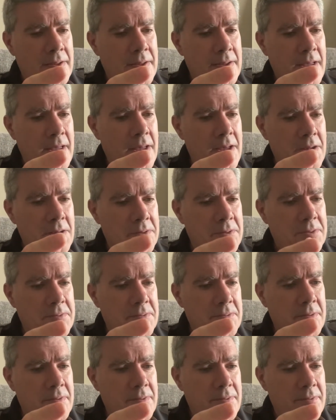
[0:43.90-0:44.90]
health
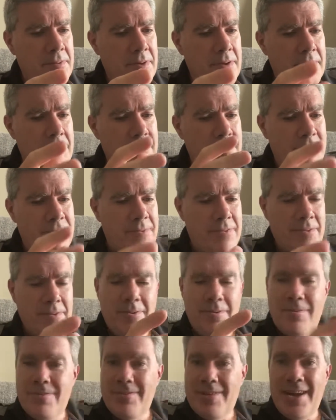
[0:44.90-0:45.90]

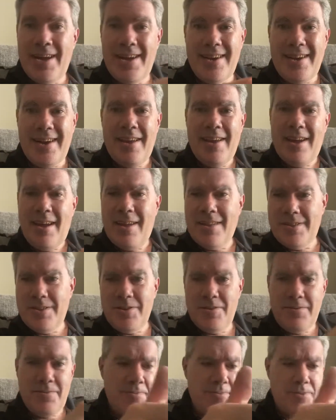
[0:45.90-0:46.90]
her line, I, I
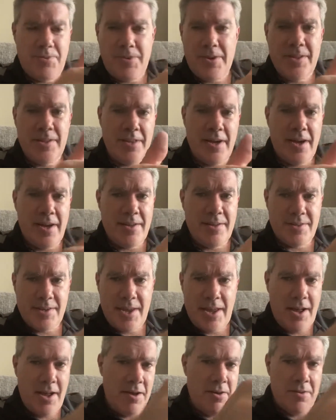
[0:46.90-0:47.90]
do three lines,
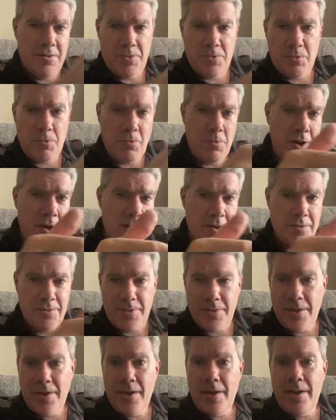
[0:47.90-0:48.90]
health, wealth,
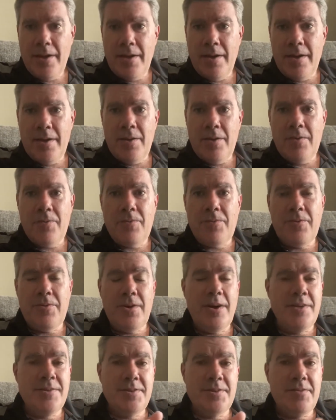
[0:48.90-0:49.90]

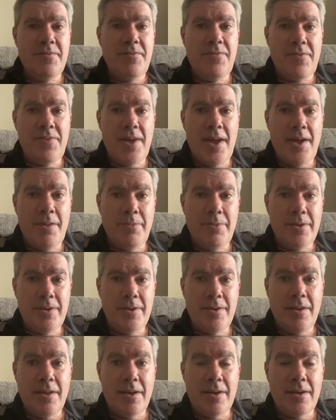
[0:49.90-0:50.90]
friends and family,
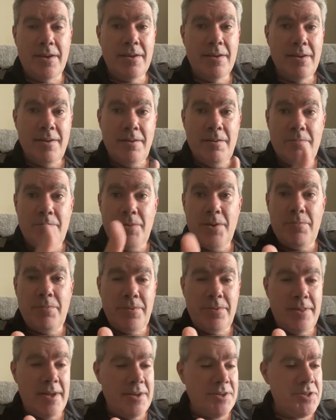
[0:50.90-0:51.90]
and people
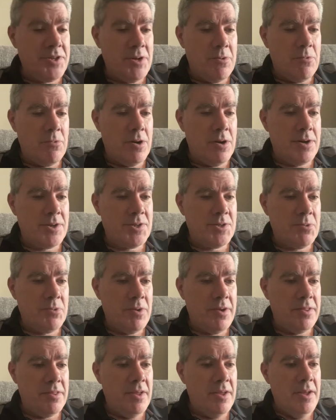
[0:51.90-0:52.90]
that she works
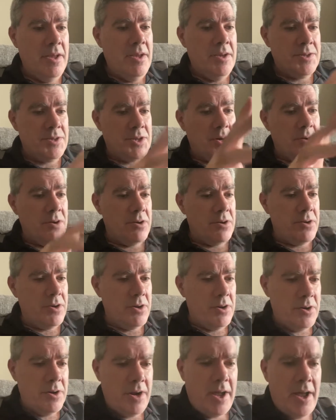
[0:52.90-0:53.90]
with. So
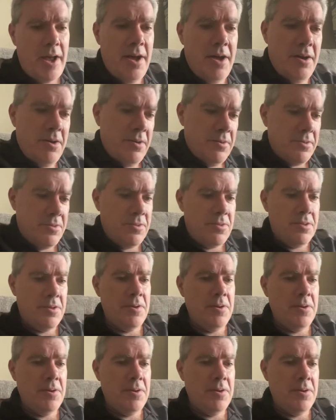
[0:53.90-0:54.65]
her health